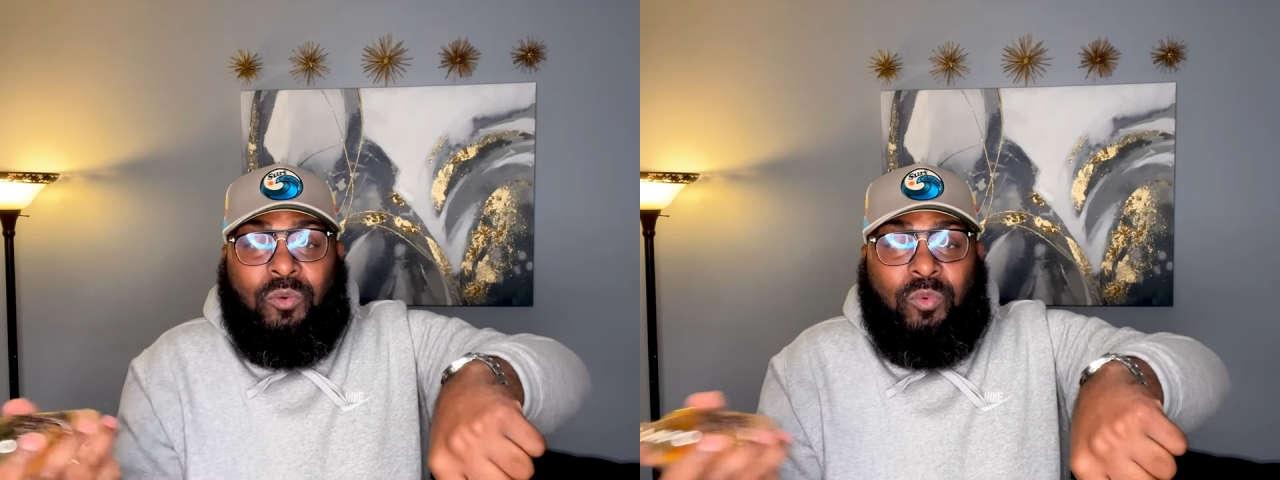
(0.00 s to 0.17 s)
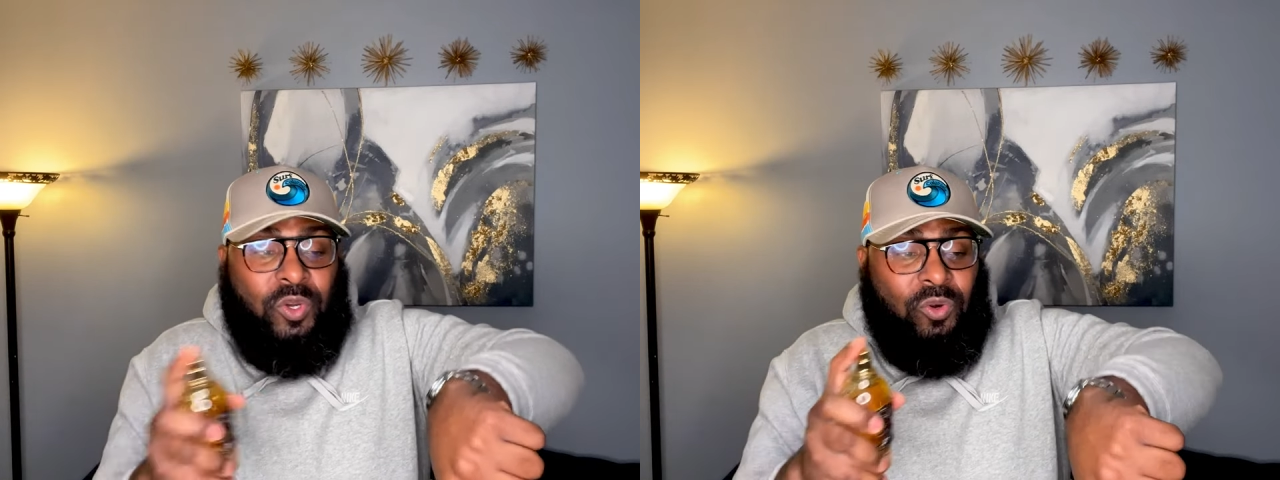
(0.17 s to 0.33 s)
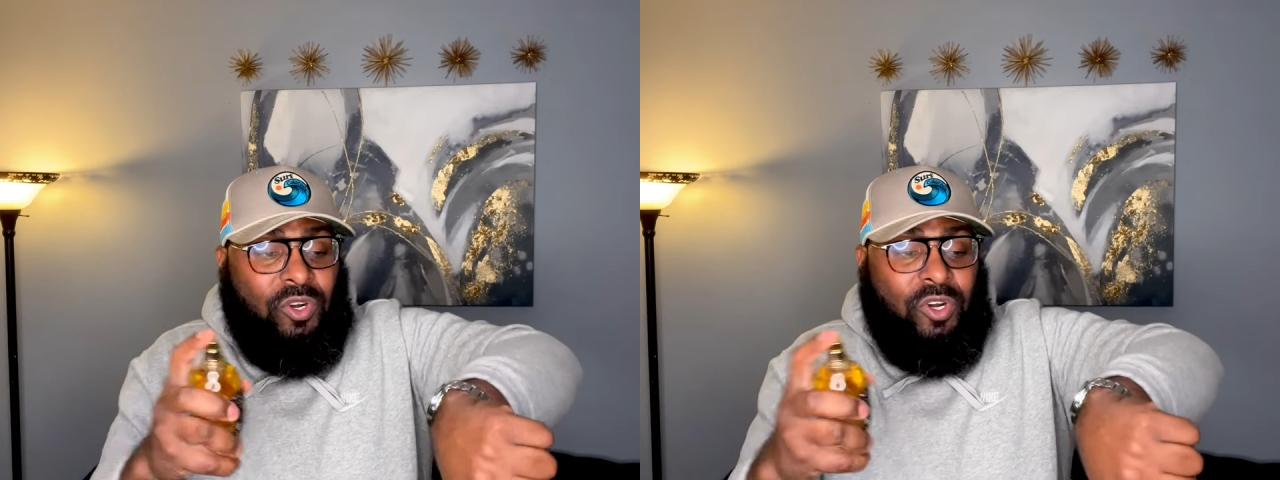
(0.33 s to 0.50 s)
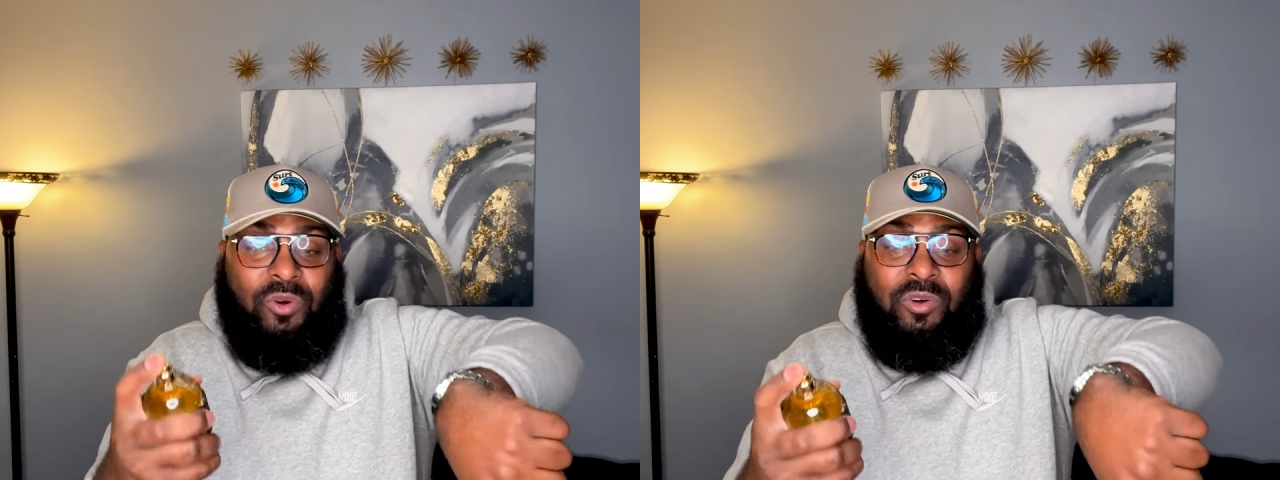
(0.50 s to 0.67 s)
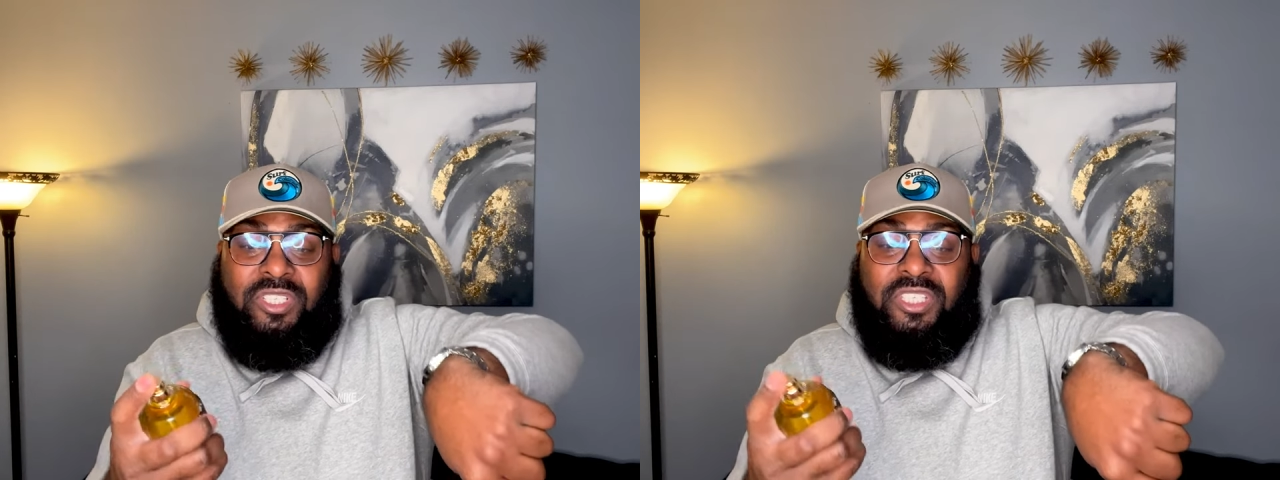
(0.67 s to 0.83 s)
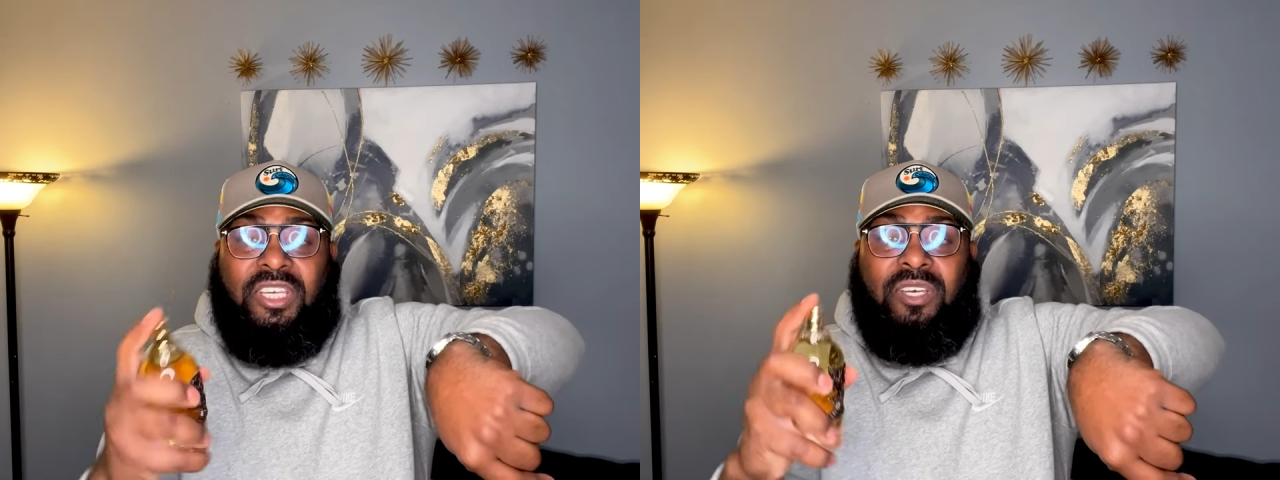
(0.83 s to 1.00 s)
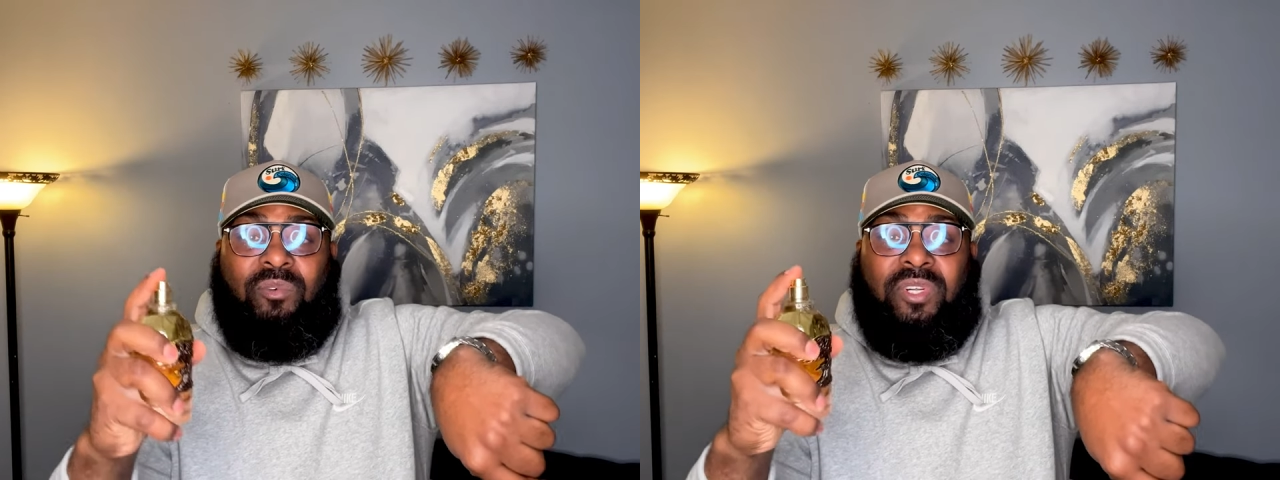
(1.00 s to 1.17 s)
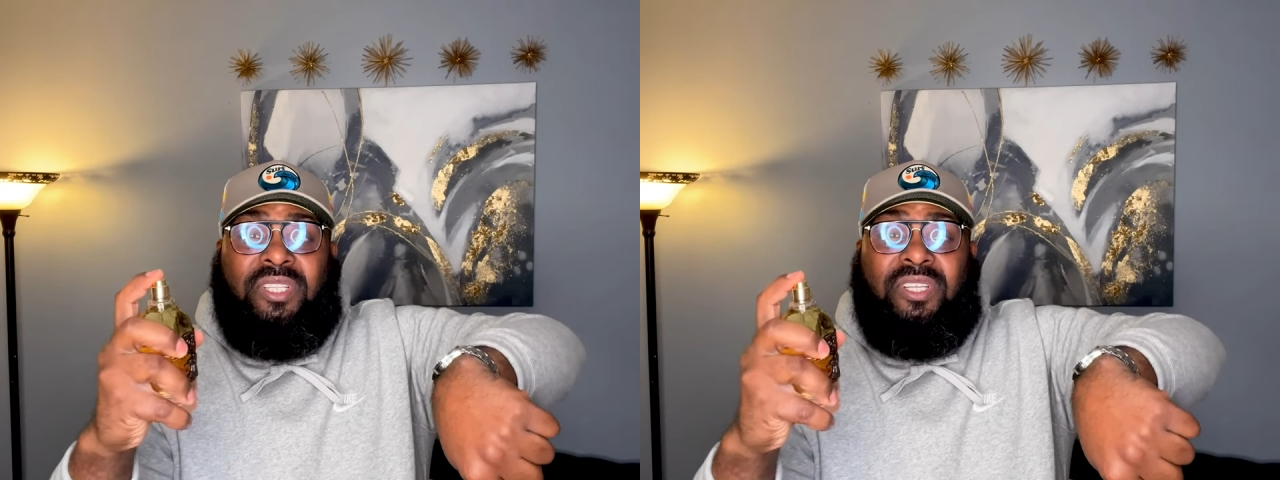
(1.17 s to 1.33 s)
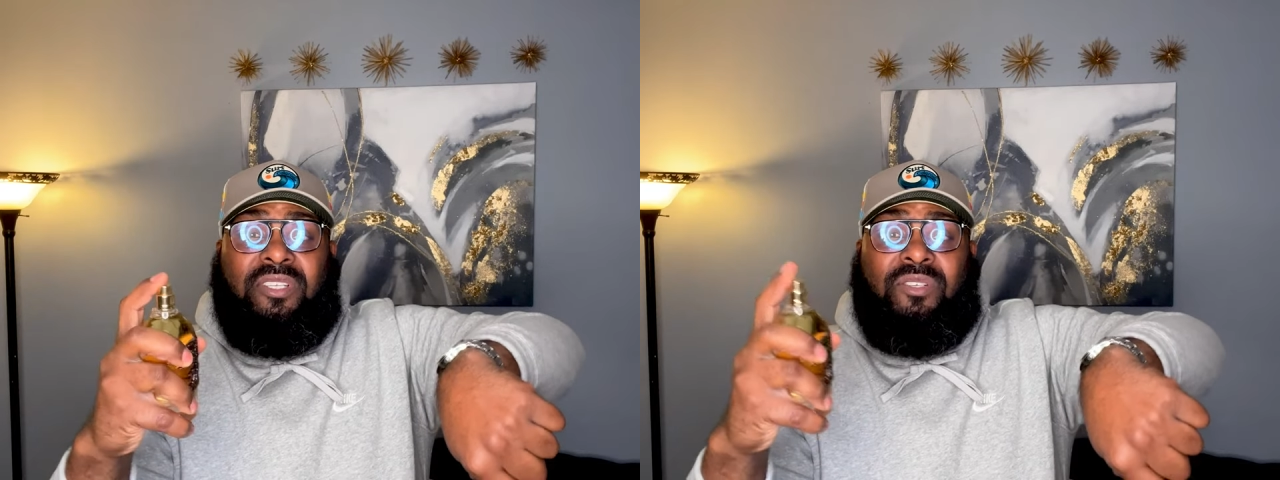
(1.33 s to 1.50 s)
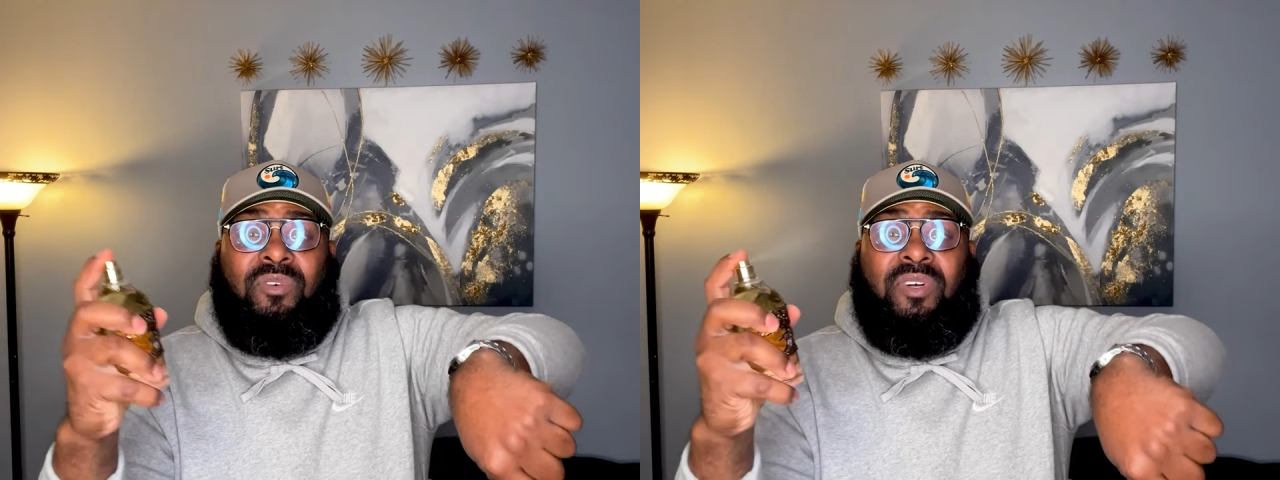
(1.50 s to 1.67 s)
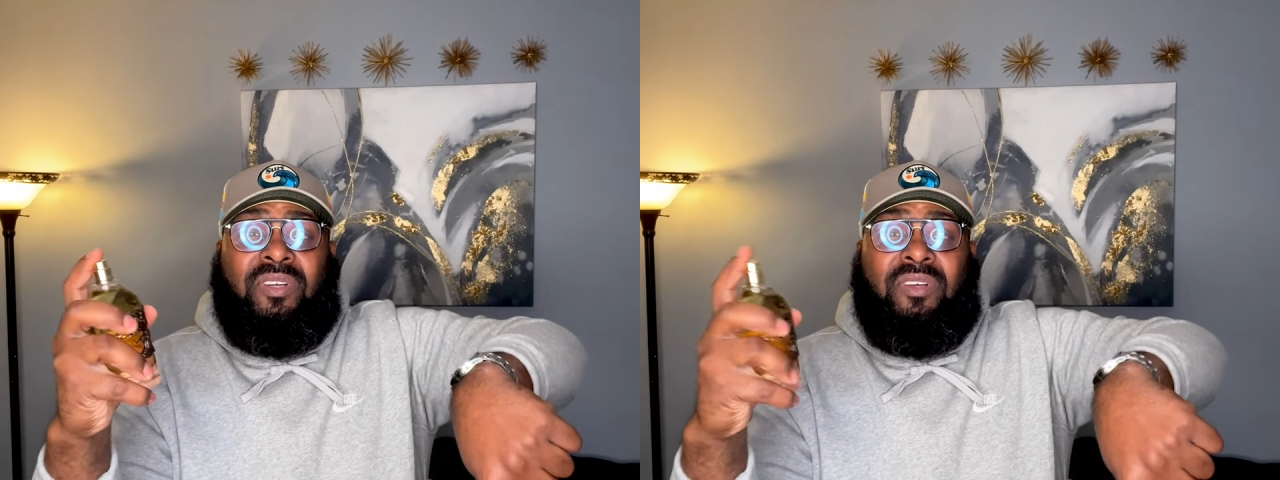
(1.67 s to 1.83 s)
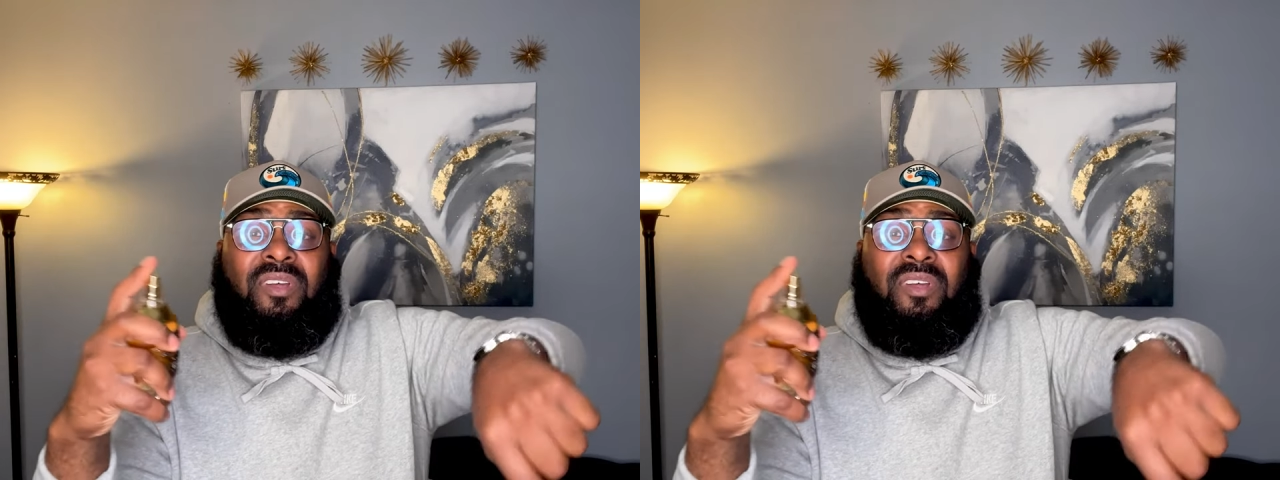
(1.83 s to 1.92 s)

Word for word: So we're gonna go on skin with this one.